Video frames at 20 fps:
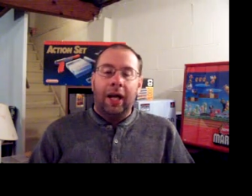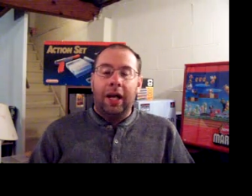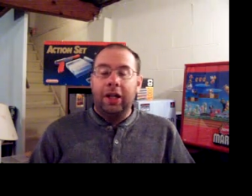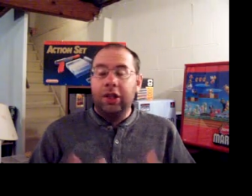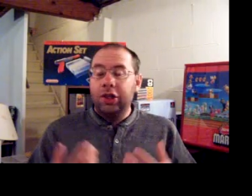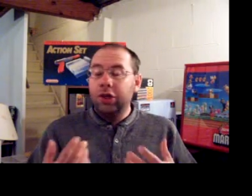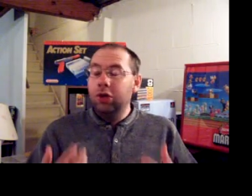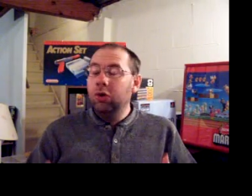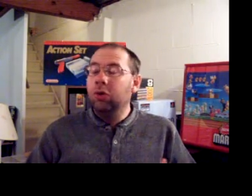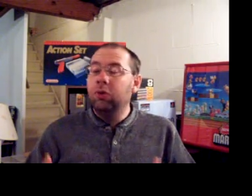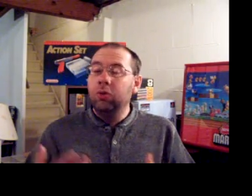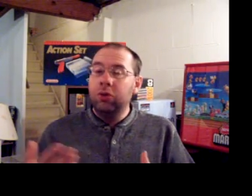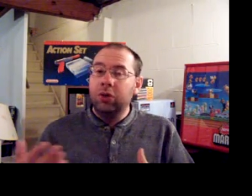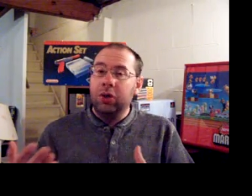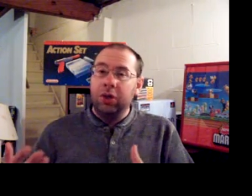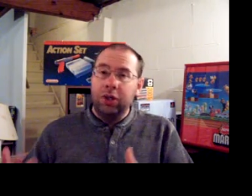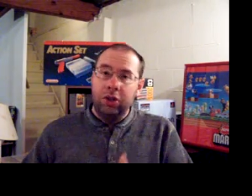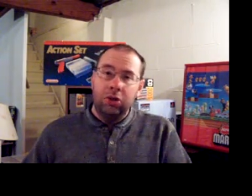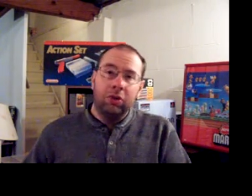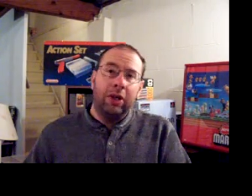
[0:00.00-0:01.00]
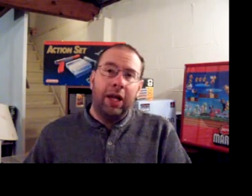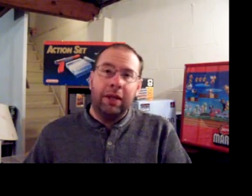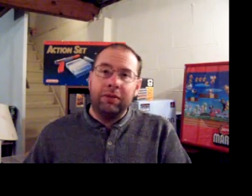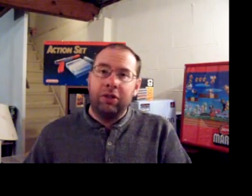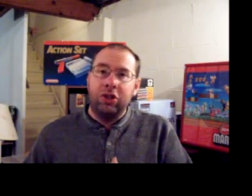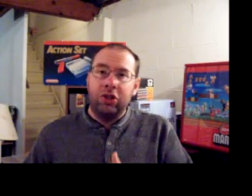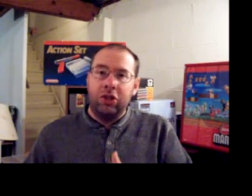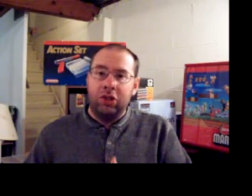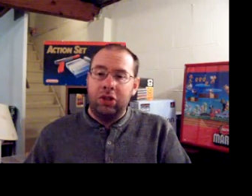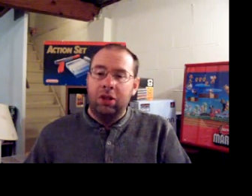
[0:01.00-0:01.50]
And the newer
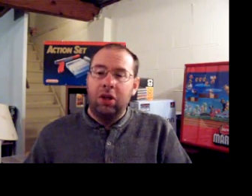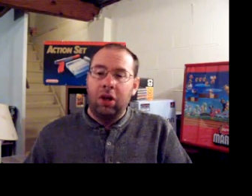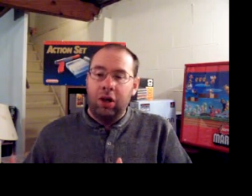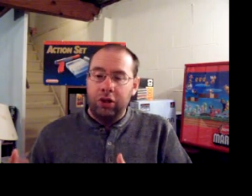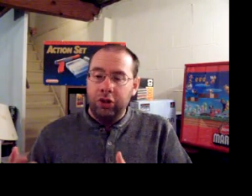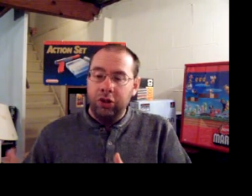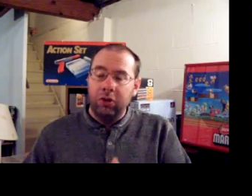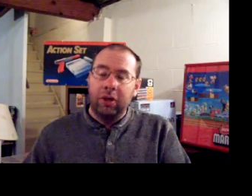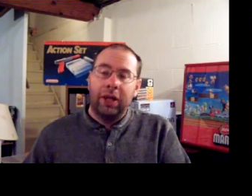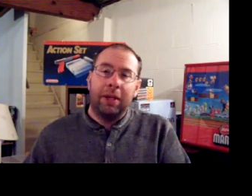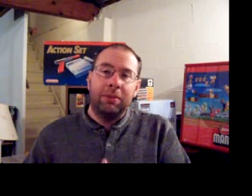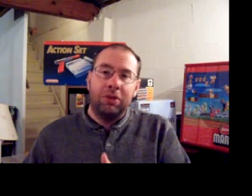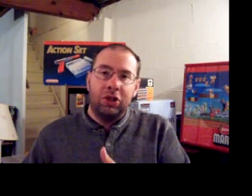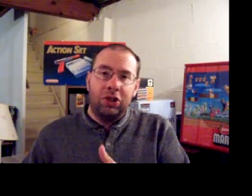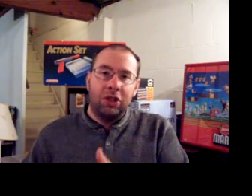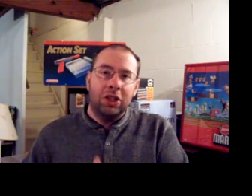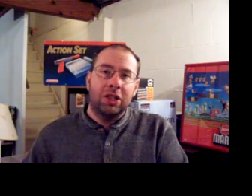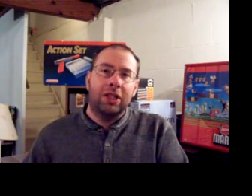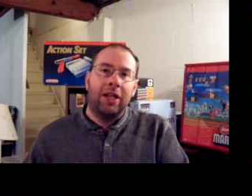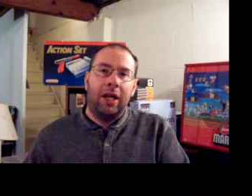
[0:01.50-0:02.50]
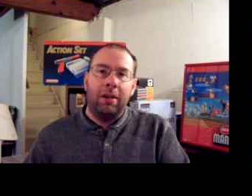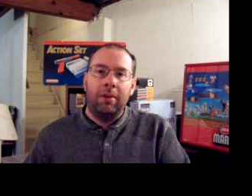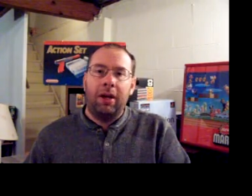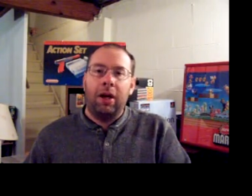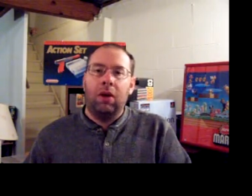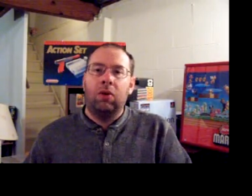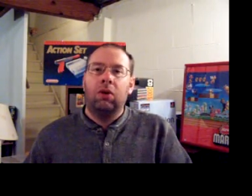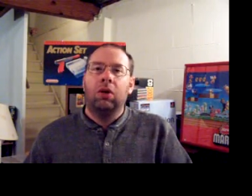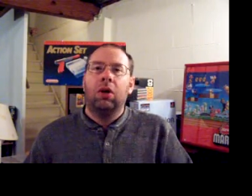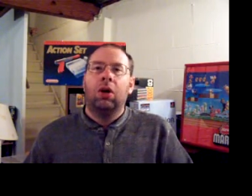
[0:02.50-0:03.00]
games that just came
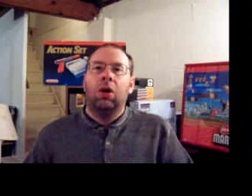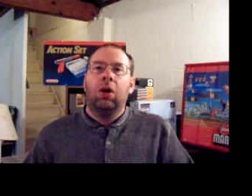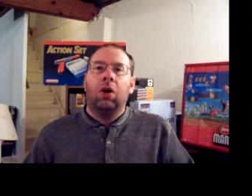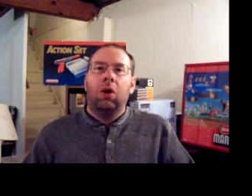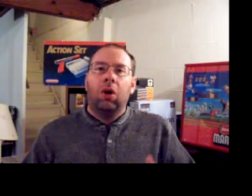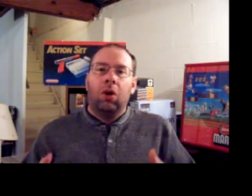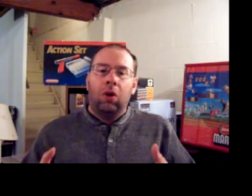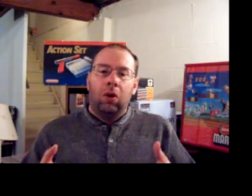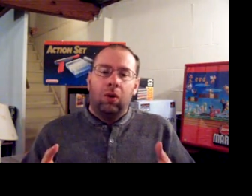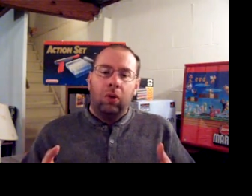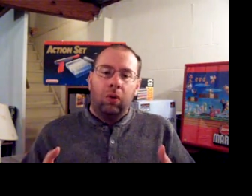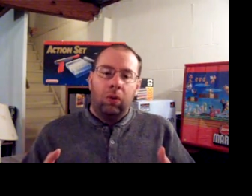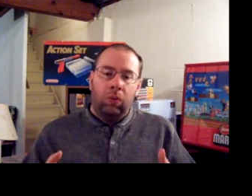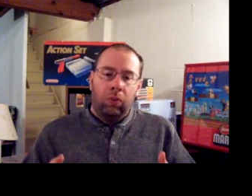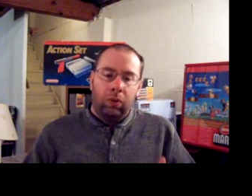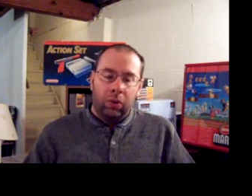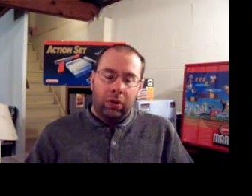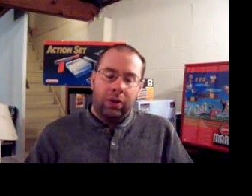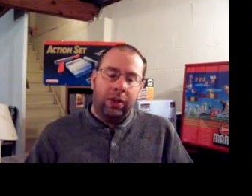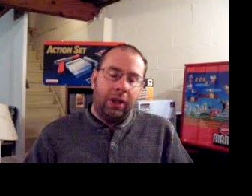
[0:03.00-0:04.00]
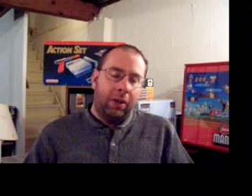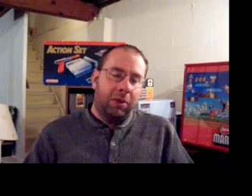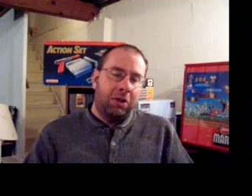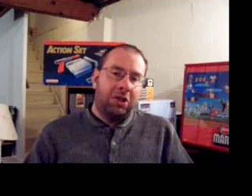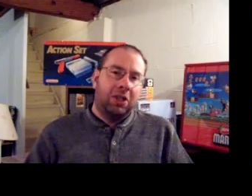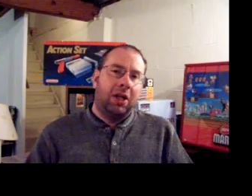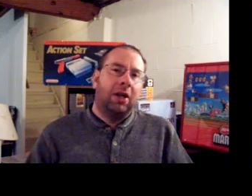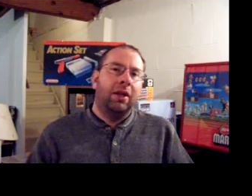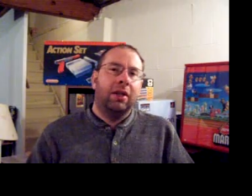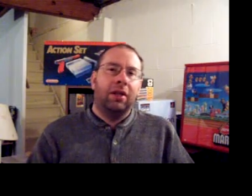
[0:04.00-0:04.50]
out, they were
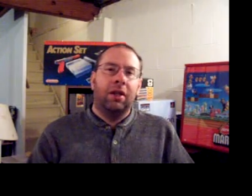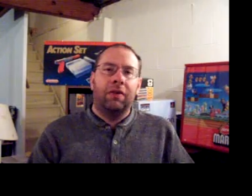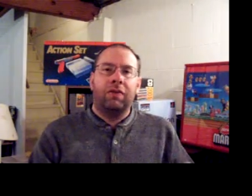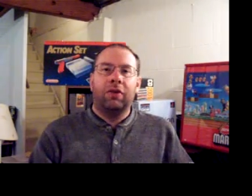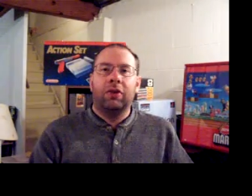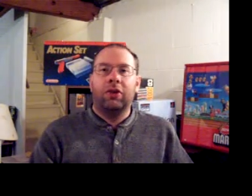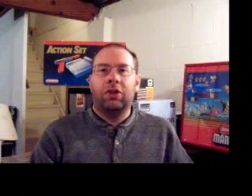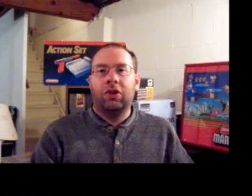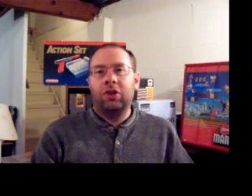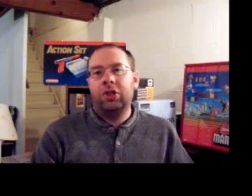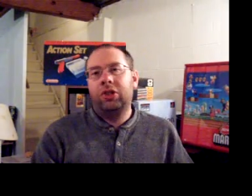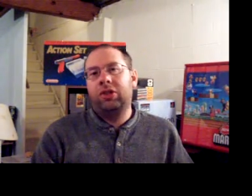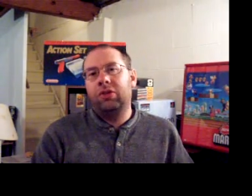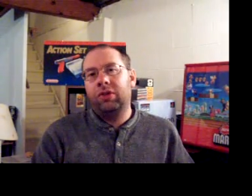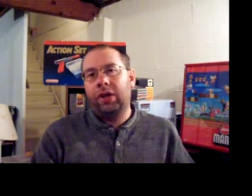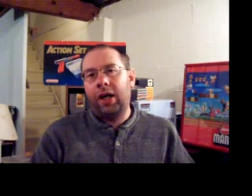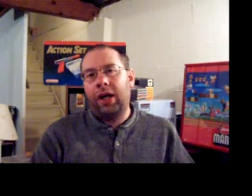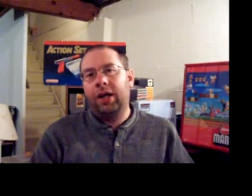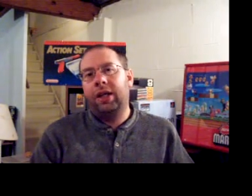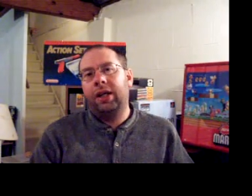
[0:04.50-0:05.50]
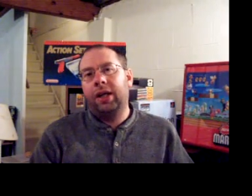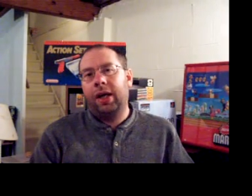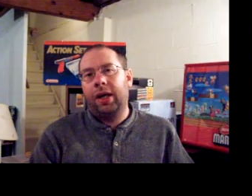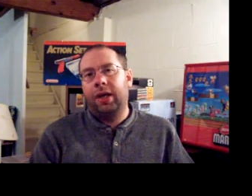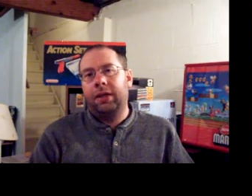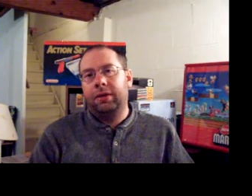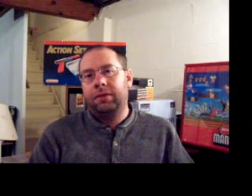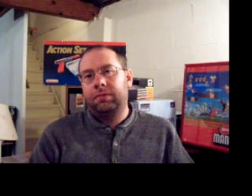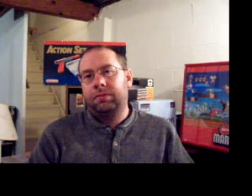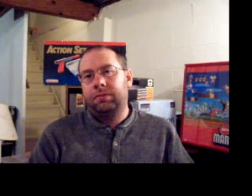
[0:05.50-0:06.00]
selling there for $32.99,